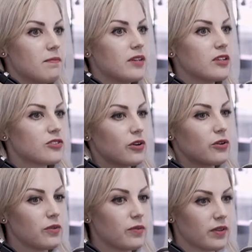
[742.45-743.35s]

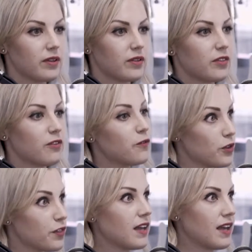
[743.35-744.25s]
So the
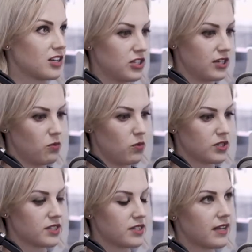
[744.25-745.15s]
fourth thing actually was